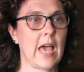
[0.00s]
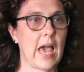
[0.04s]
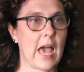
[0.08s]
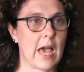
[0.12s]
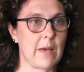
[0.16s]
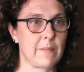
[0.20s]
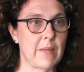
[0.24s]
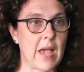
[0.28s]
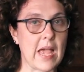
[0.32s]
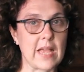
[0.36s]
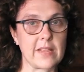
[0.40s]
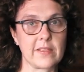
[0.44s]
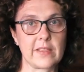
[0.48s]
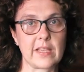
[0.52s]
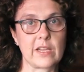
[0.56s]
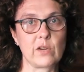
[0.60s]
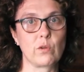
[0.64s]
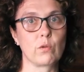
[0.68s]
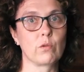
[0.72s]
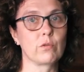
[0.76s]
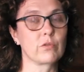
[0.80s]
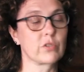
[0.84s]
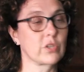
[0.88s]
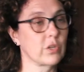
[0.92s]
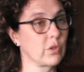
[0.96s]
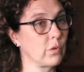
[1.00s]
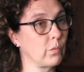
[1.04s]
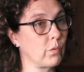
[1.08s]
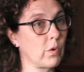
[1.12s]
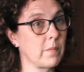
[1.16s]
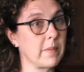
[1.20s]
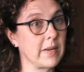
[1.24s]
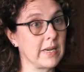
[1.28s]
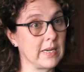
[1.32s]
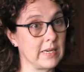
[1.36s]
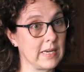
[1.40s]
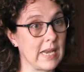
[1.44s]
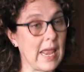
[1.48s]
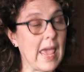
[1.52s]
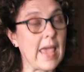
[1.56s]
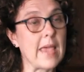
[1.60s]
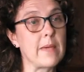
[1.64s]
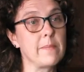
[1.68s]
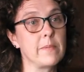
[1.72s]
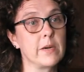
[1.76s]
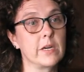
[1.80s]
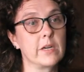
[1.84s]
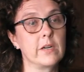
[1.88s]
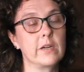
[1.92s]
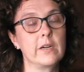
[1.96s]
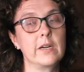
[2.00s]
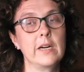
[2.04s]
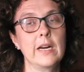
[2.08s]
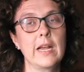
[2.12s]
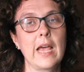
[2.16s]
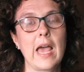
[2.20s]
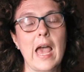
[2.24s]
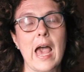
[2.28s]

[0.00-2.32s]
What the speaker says: and then also the woman in labor,